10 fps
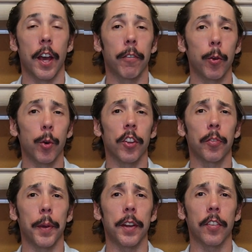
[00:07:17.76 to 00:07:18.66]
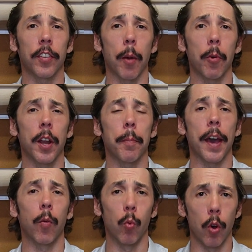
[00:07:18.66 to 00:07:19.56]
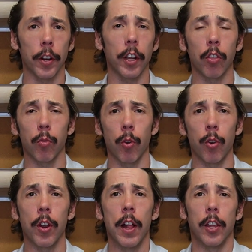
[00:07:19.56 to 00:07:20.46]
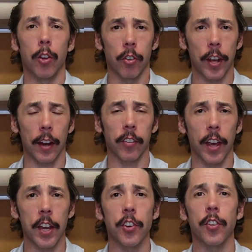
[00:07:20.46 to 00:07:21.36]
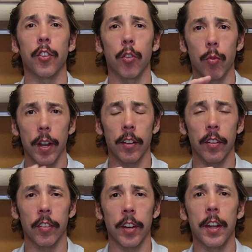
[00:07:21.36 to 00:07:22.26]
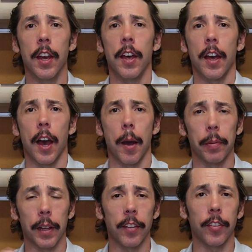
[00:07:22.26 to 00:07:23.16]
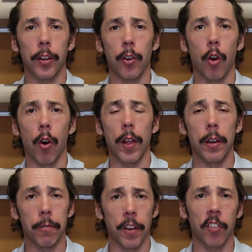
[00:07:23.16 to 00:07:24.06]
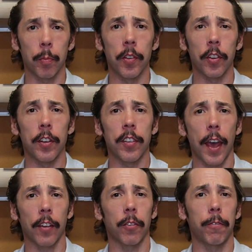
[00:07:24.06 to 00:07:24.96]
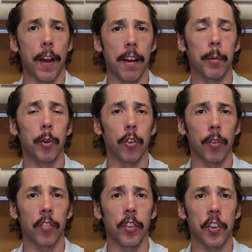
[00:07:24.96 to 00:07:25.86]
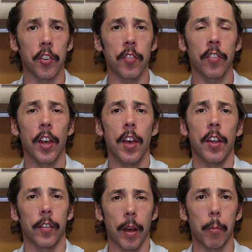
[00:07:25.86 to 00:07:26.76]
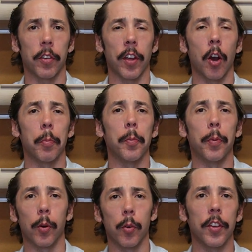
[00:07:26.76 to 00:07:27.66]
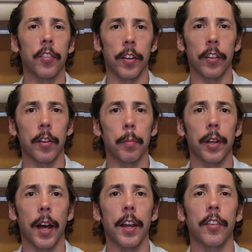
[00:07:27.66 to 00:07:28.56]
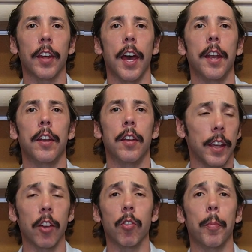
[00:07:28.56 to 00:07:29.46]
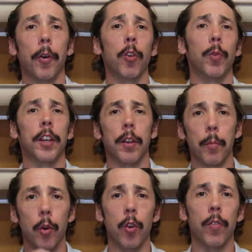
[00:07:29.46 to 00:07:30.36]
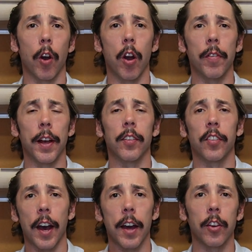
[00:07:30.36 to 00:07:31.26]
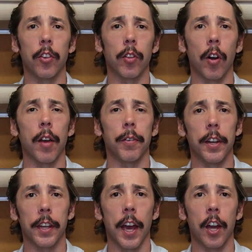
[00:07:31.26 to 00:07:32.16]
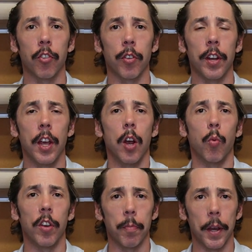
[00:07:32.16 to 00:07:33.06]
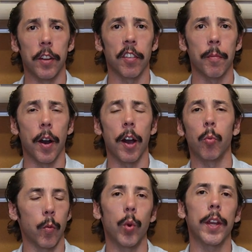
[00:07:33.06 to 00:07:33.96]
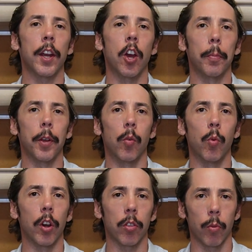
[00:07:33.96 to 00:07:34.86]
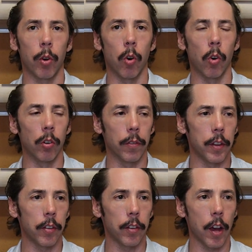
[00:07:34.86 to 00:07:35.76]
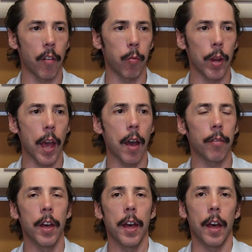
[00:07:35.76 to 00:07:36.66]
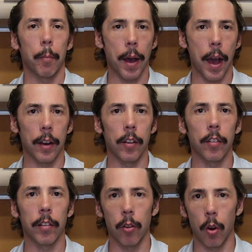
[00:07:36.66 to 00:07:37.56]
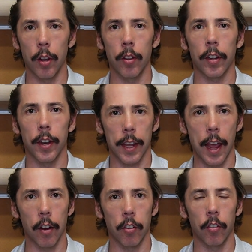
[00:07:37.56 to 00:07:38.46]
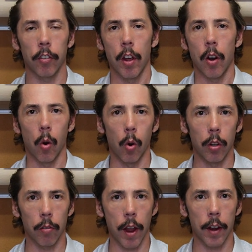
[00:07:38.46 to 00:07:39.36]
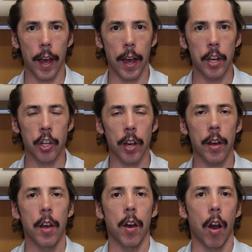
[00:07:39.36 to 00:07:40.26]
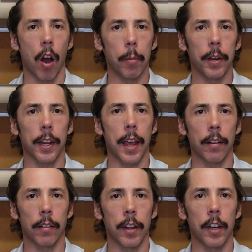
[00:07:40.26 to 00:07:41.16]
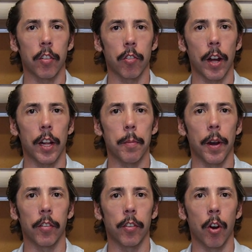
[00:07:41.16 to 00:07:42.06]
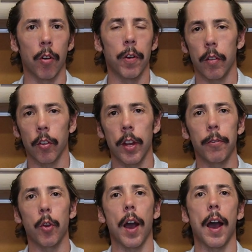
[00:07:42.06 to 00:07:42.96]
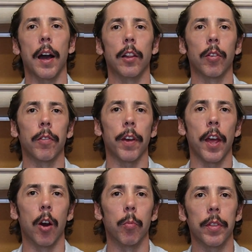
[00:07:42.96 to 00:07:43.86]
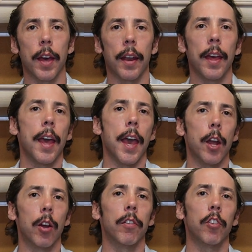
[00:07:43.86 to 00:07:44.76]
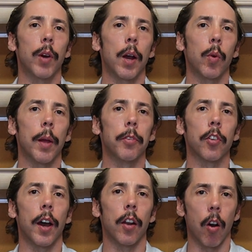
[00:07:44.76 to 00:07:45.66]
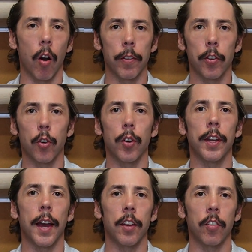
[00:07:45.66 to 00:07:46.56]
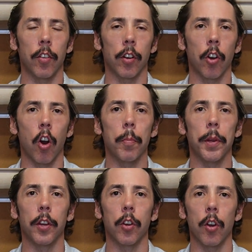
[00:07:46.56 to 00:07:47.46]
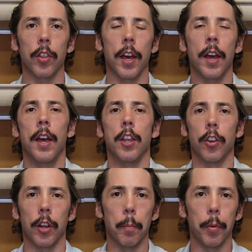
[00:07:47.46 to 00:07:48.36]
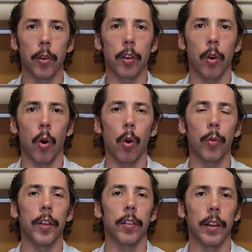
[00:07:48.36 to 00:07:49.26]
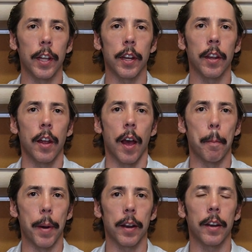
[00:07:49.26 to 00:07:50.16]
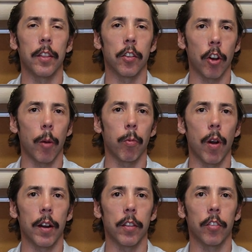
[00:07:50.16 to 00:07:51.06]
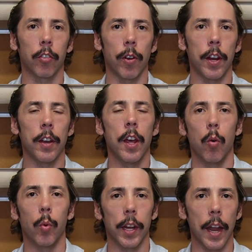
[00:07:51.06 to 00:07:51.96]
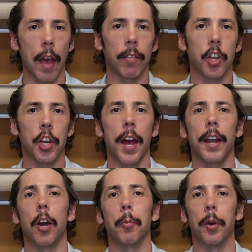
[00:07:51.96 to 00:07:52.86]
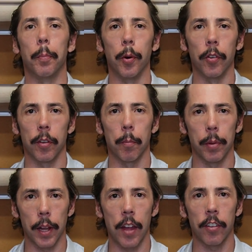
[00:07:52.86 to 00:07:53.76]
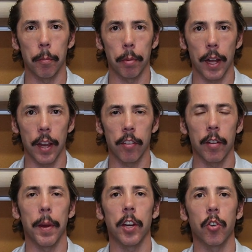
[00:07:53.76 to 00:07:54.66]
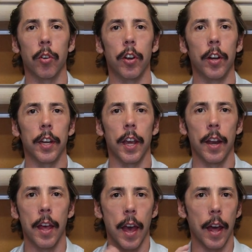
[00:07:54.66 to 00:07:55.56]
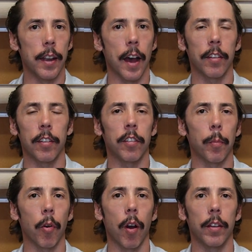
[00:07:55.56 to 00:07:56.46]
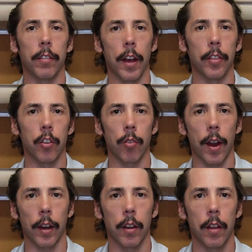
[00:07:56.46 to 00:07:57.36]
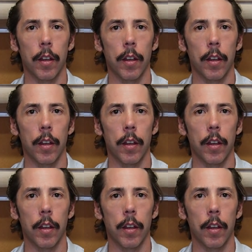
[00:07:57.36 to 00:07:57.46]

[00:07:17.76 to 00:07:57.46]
Now, if you want to speak to someone about working through your taxation, your residency, placing your investments in tax favorable jurisdictions, someone to help you put all these things in place and get to a point where you can move over and start a new life in a country with peace of mind. We can help you to work through all of this stuff. We have partners, lawyers, and accountants all around Asia. I'm an accountant in Australia myself. So if you are looking for help with that, head over to our website, offshoreinasia.com. You can go there, you can book a call. There's a link, a button in the top right of the screen. We can have a chat and help you to put some plans in place to make sure you don't get a nasty surprise down the track.